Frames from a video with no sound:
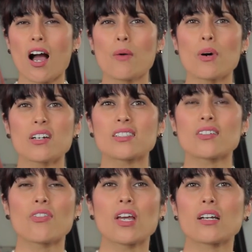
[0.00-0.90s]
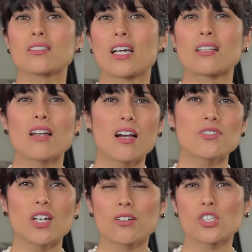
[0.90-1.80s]
I want to see things like
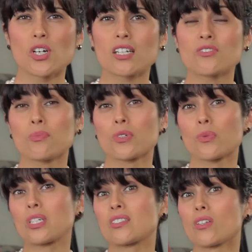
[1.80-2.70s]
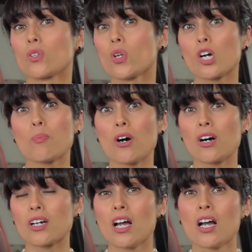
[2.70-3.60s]
lifestyle shots from your recent
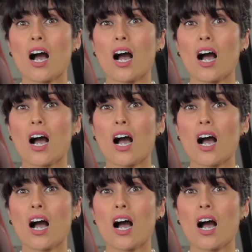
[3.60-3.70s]
lookbook.